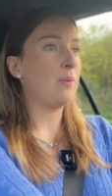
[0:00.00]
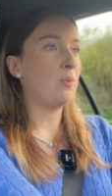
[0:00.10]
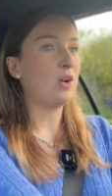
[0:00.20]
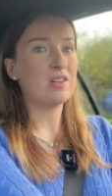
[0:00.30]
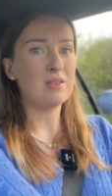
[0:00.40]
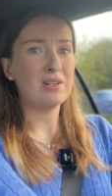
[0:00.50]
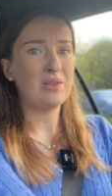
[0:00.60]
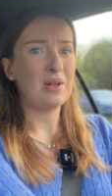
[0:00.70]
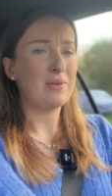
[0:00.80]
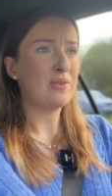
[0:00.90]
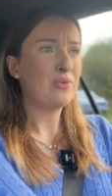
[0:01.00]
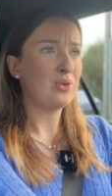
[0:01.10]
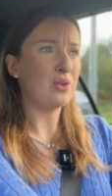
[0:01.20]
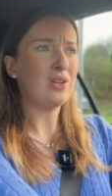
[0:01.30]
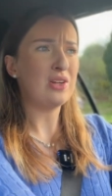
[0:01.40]
One of them anyway. We've all
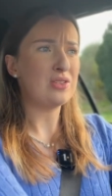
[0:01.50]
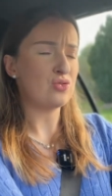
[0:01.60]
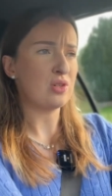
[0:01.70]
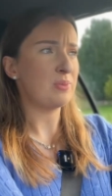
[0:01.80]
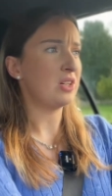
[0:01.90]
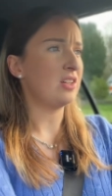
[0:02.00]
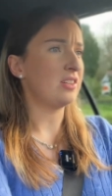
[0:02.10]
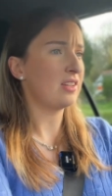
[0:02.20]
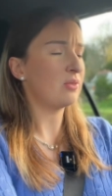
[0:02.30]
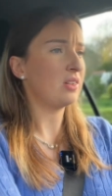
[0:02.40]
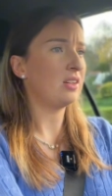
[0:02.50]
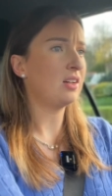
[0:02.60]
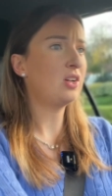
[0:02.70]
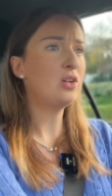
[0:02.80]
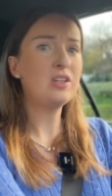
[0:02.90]
got loads of dream cars, haven't we?
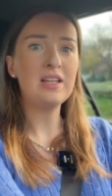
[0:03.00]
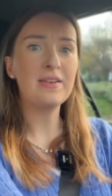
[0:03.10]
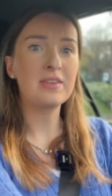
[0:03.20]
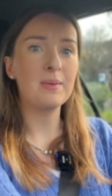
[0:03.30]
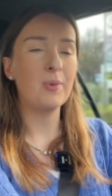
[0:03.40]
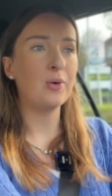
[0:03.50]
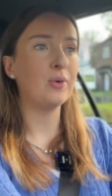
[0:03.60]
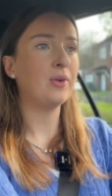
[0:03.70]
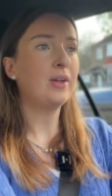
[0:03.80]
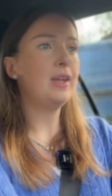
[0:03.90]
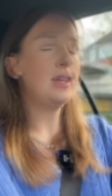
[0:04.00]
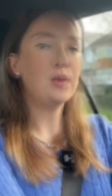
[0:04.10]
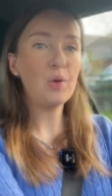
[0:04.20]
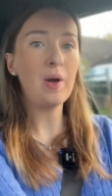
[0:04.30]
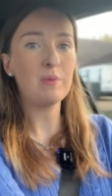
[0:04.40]
I couldn't list them all. I
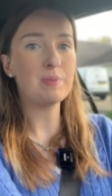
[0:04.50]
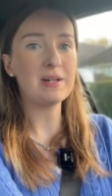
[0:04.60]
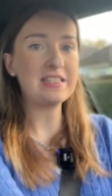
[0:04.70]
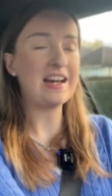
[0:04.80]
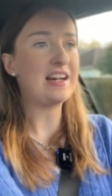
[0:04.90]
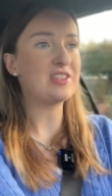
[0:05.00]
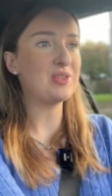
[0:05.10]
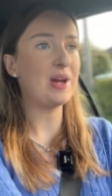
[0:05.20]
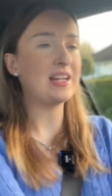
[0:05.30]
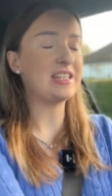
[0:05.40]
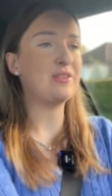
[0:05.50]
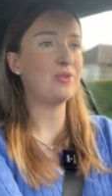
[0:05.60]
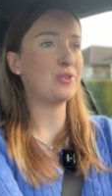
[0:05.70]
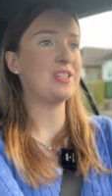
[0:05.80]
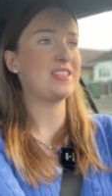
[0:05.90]
grew up with my dad, who had
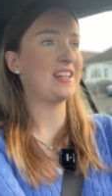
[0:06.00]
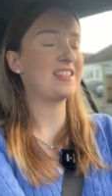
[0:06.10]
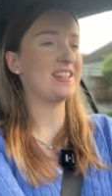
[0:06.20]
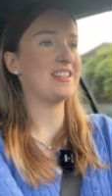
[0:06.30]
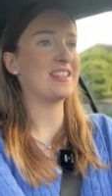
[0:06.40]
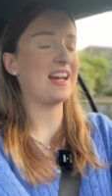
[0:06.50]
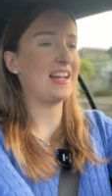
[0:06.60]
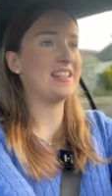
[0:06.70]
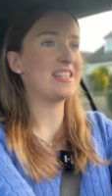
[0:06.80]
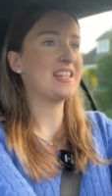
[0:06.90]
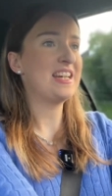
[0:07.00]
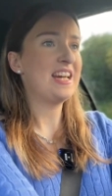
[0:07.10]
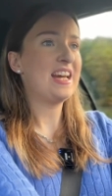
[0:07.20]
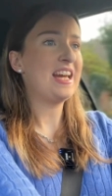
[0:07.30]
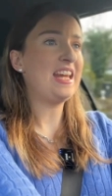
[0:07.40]
E46s, and
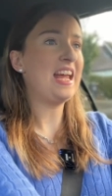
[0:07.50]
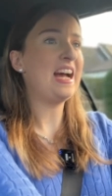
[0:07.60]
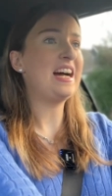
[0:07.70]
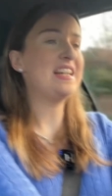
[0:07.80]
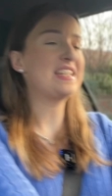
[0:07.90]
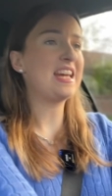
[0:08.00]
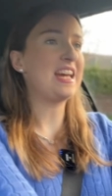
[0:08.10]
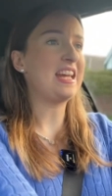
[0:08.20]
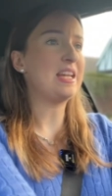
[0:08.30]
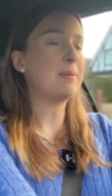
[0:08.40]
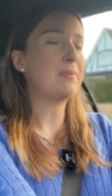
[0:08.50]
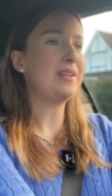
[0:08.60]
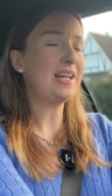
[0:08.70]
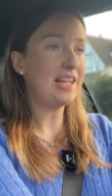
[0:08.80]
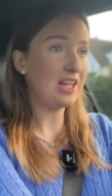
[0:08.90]
he had a
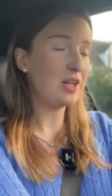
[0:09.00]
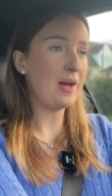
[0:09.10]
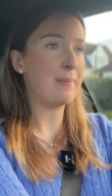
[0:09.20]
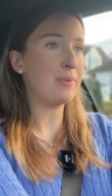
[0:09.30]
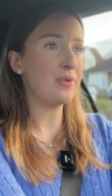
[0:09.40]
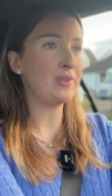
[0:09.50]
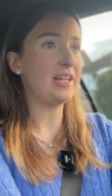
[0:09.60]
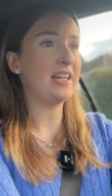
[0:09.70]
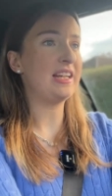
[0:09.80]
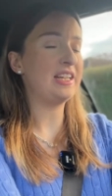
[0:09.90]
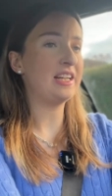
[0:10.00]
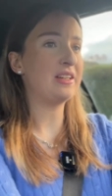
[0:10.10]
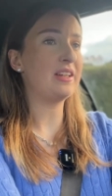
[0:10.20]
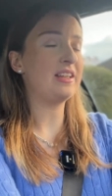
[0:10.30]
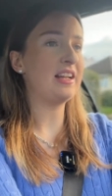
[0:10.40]
yellow M3, and he
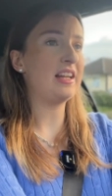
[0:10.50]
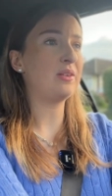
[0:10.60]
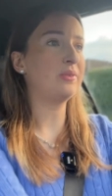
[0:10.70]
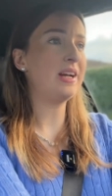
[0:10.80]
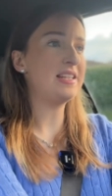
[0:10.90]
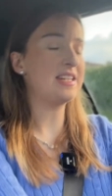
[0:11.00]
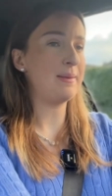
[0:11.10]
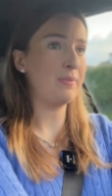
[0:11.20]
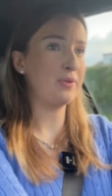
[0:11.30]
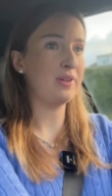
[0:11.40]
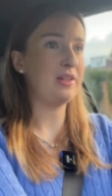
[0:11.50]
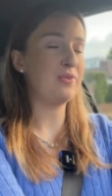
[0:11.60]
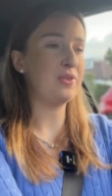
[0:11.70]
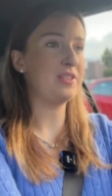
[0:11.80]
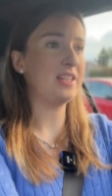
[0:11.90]
then had a red M3
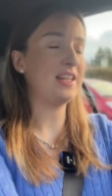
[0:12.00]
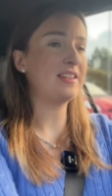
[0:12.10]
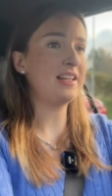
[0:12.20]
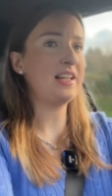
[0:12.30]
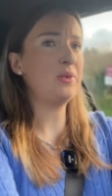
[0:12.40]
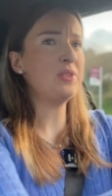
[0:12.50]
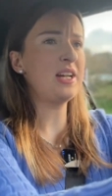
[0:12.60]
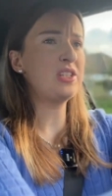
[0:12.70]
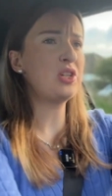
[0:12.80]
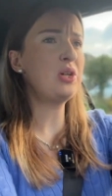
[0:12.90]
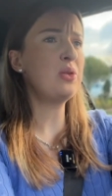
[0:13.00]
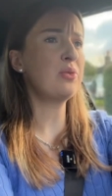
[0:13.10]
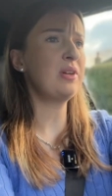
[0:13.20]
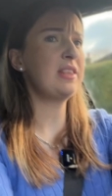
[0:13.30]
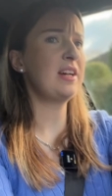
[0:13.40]
46, and he also had two
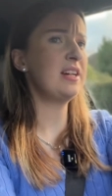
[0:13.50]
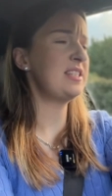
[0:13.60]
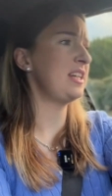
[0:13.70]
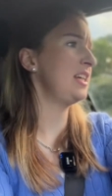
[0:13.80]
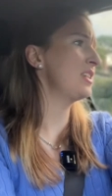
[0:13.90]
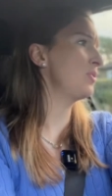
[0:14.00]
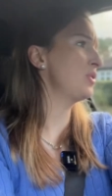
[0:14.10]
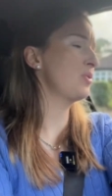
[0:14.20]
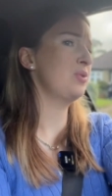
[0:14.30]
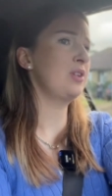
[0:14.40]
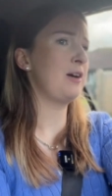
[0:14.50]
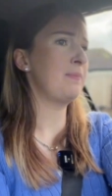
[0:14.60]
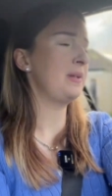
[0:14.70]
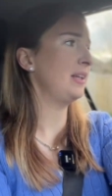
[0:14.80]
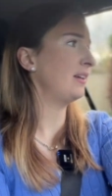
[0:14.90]
330s, which were all
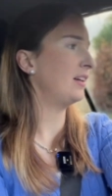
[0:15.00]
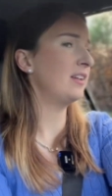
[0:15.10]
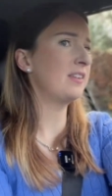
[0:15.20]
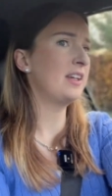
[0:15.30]
company cars